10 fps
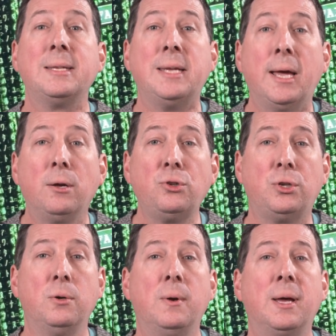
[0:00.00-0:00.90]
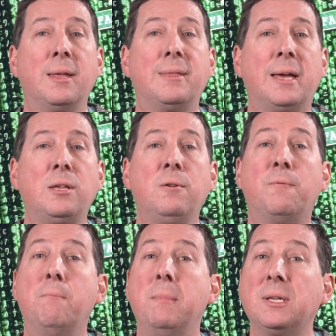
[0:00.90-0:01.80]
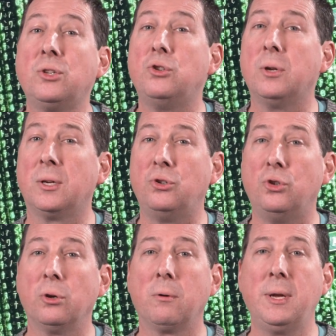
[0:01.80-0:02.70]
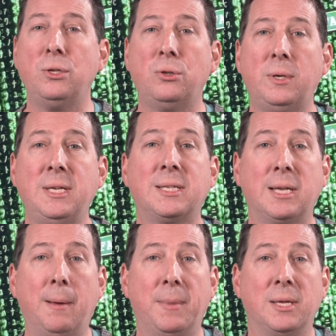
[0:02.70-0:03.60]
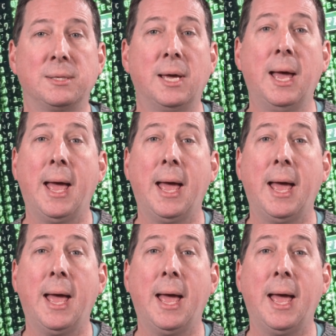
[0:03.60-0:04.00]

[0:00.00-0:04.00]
tells you that you've missed a jury duty summons